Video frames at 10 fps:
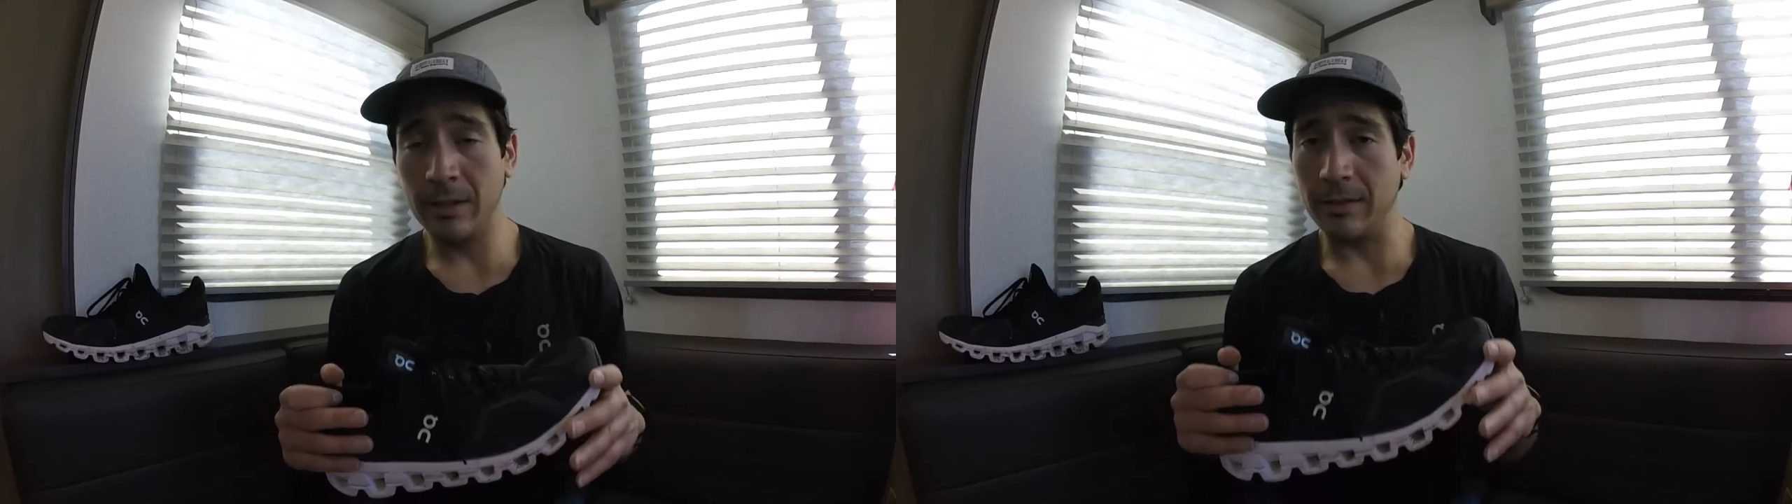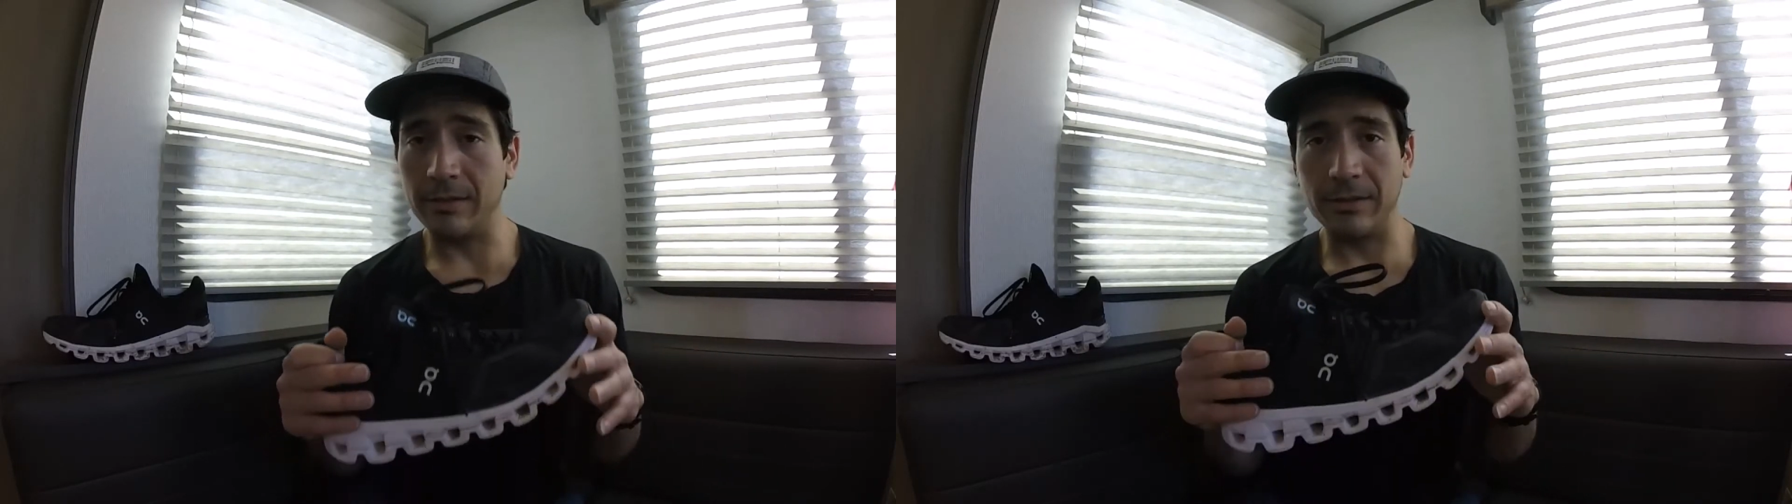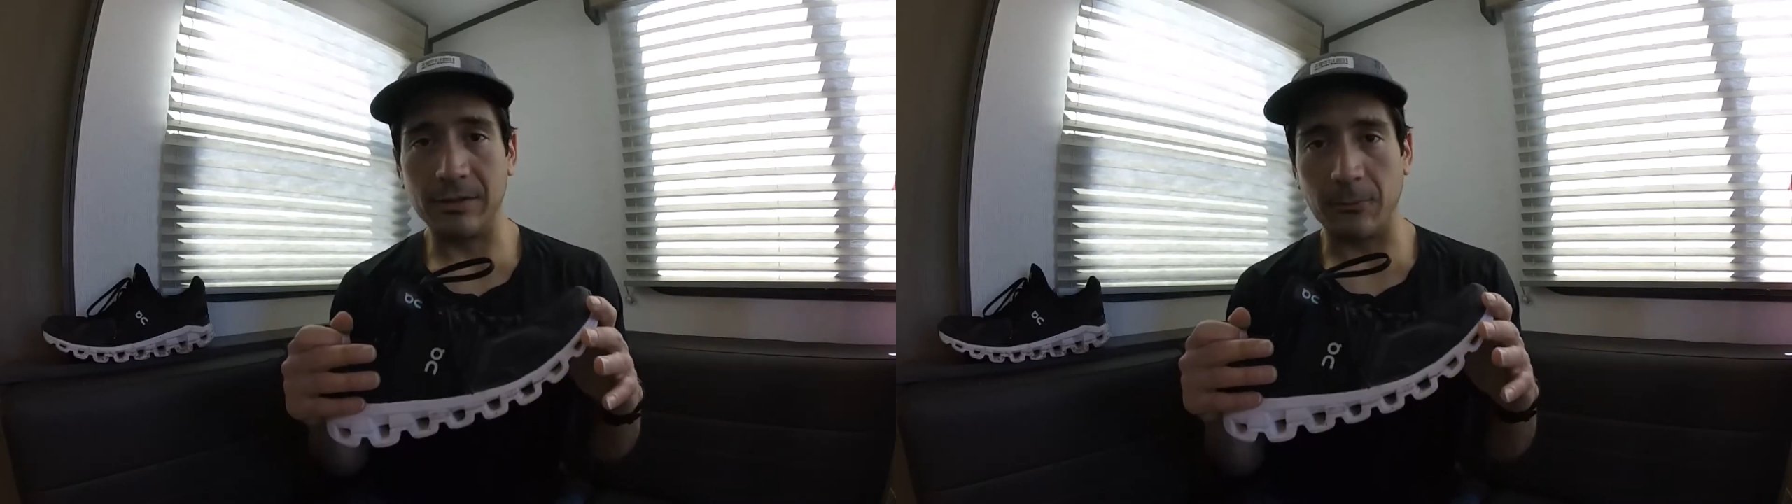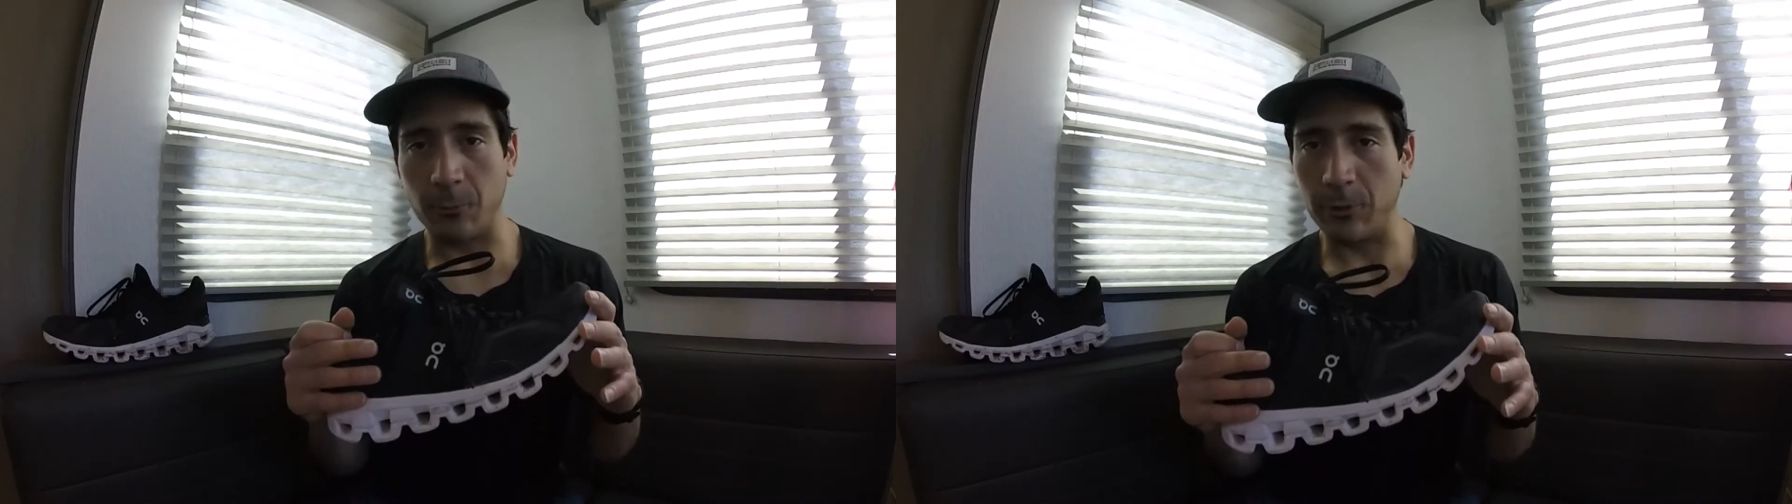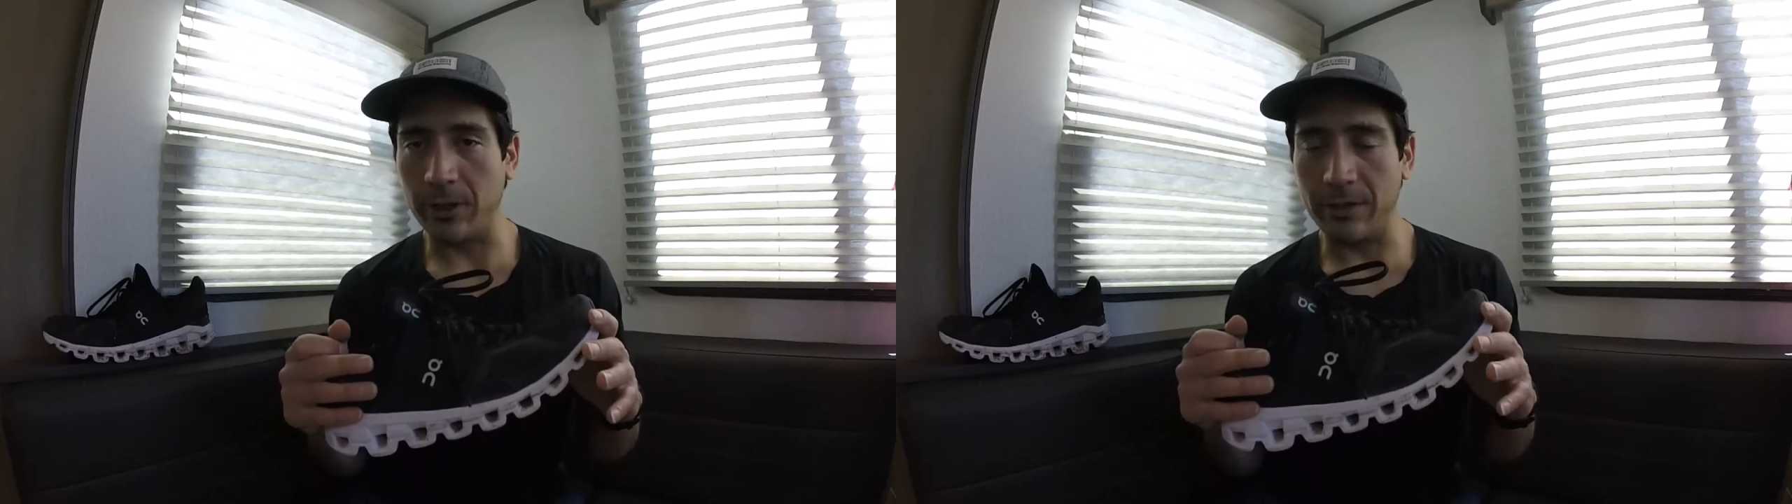This is a
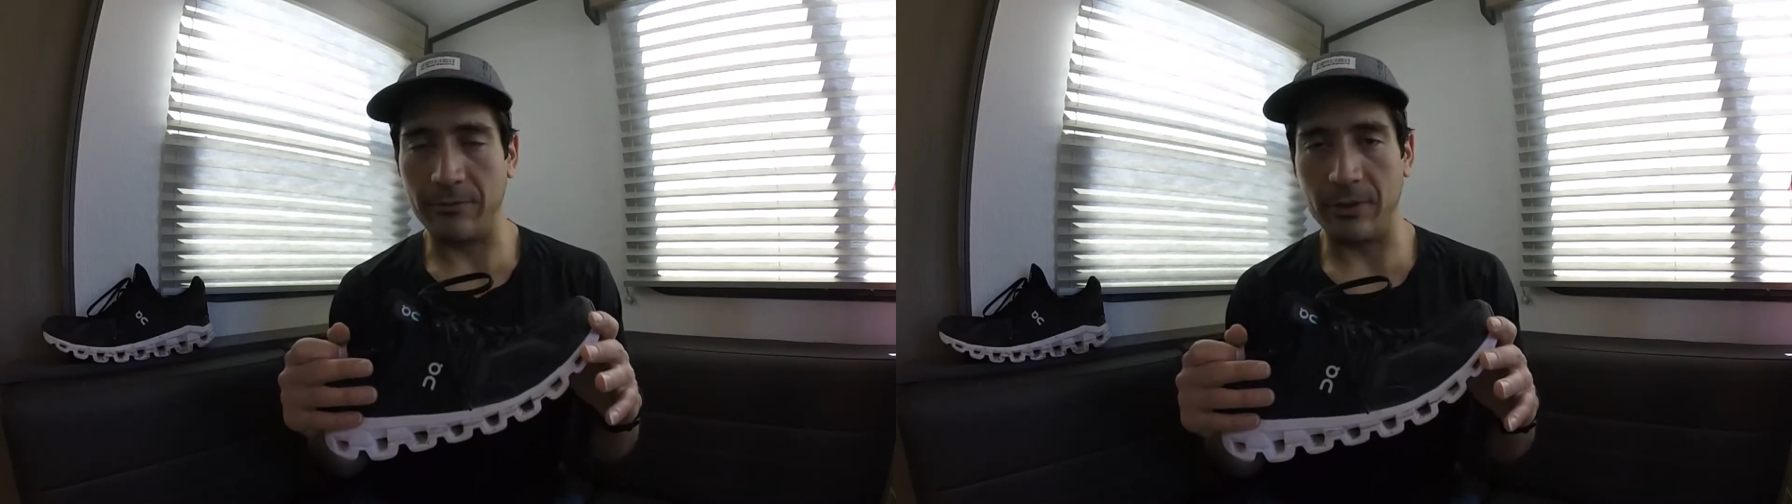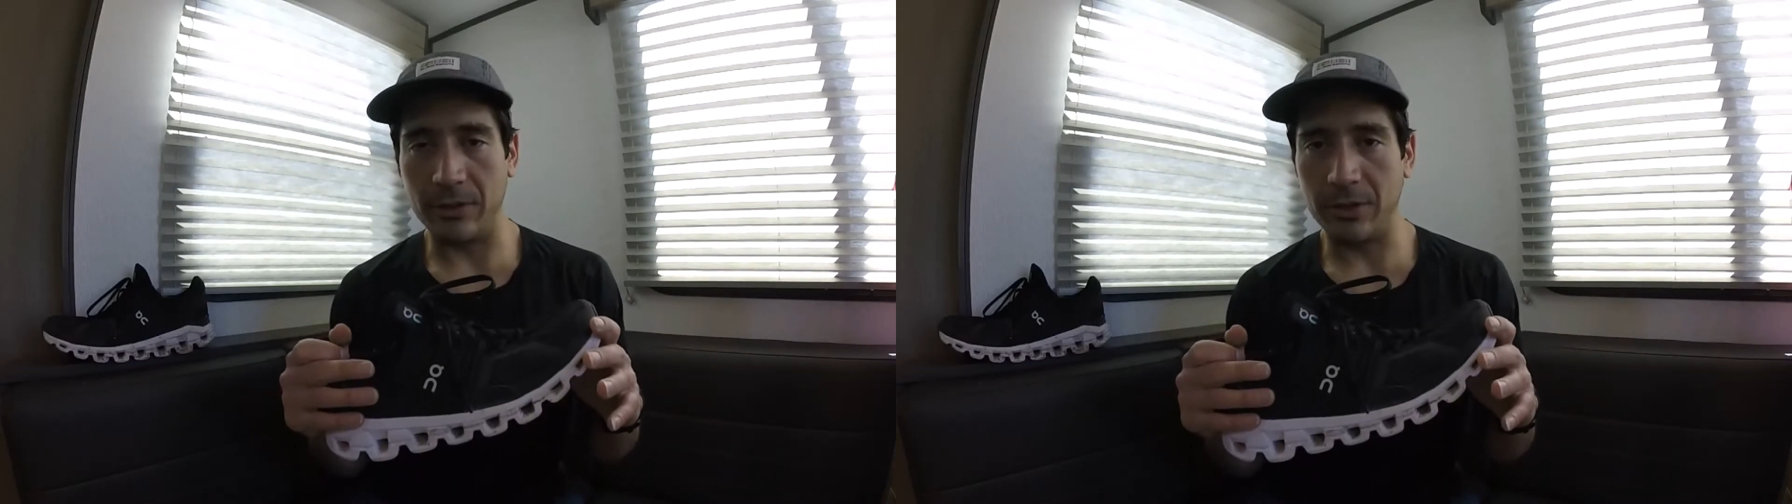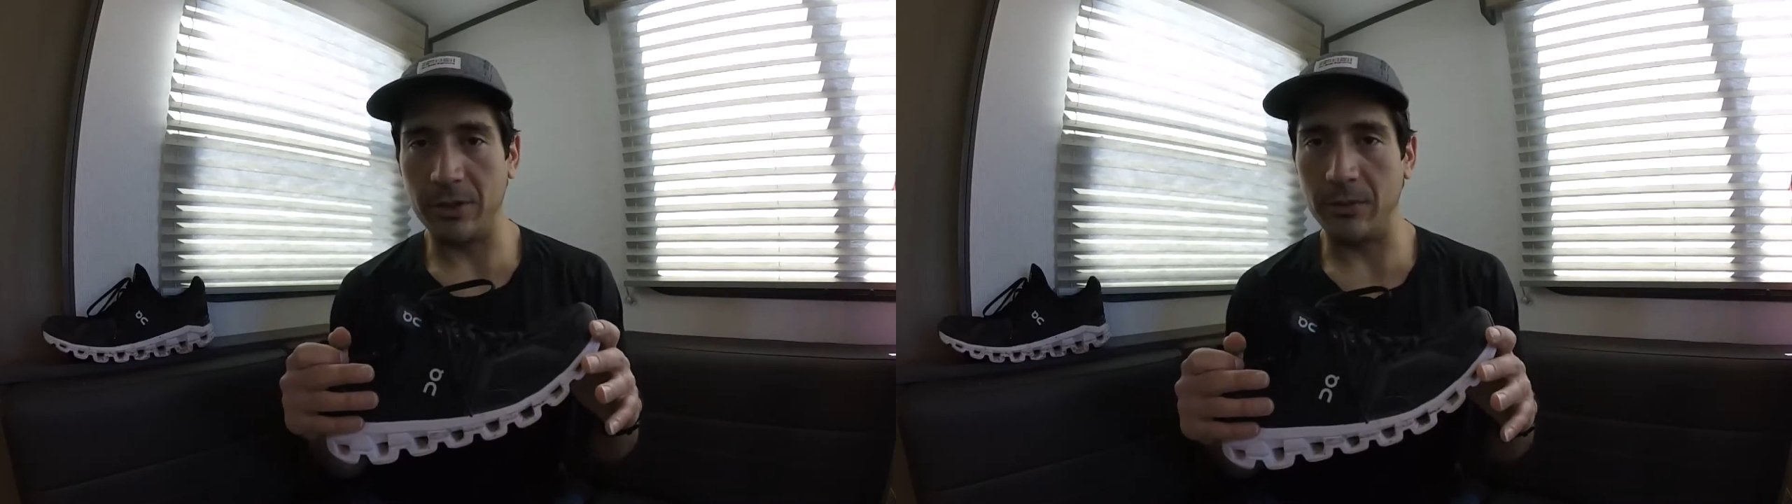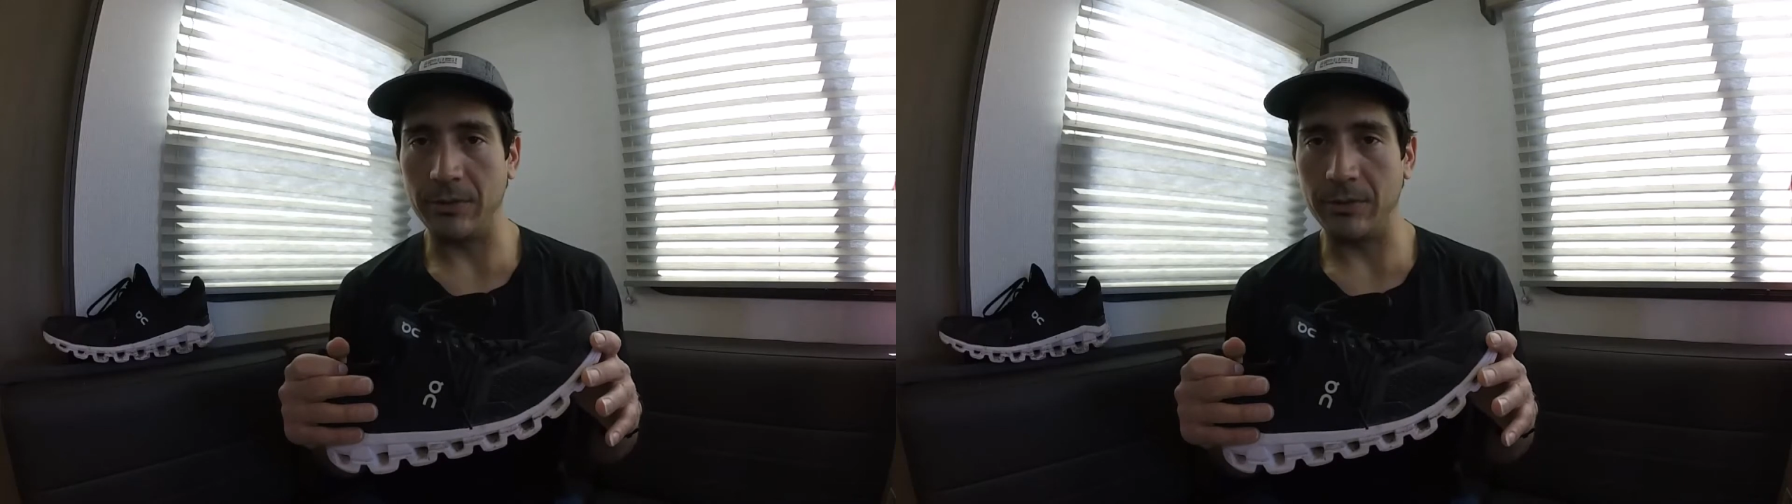really fun shoe.